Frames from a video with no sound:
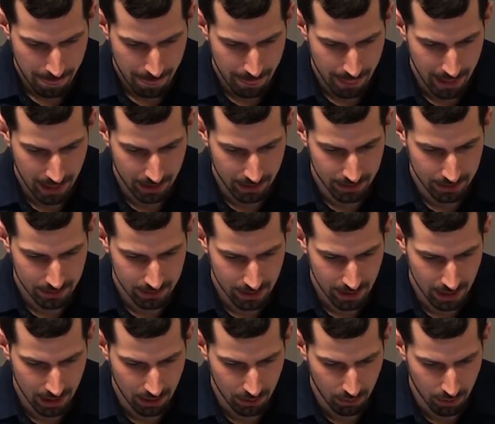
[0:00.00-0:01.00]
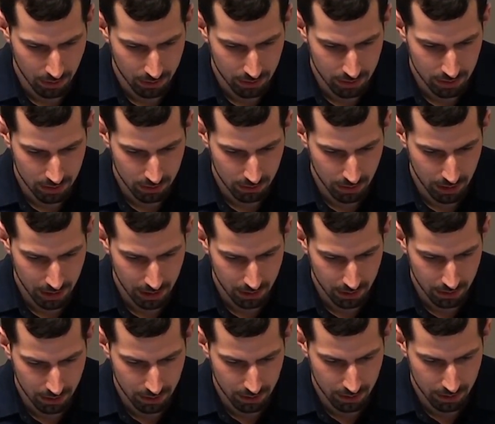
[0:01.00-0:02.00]
Now let's say I want just a
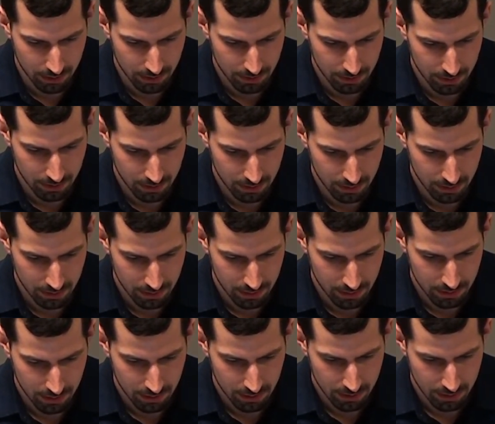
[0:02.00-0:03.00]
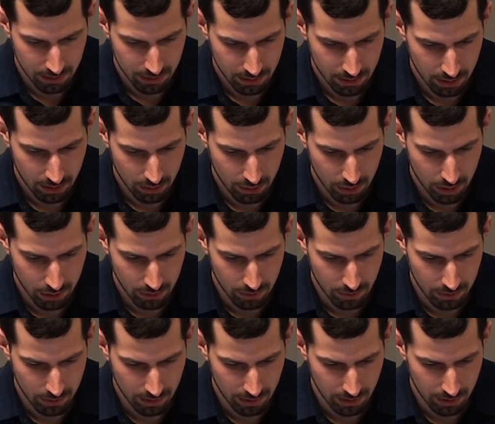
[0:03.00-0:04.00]
regular quote.
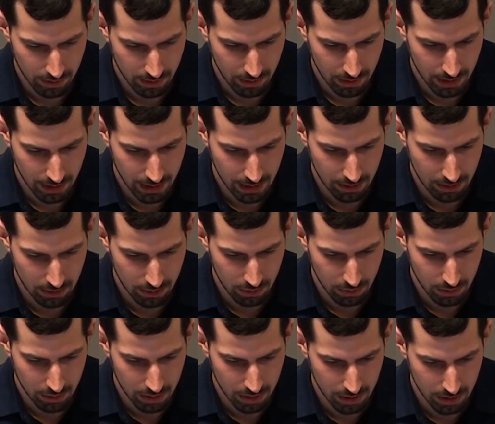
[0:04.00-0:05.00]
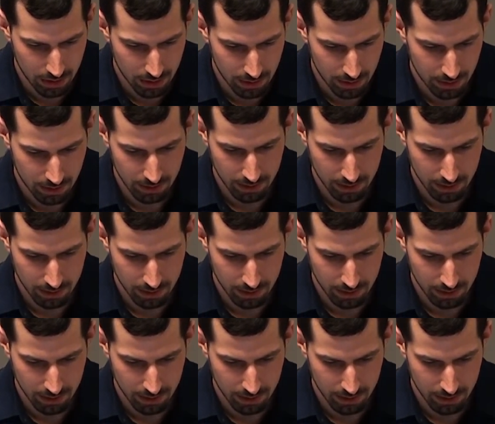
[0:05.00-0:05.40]
I'll add a new one here.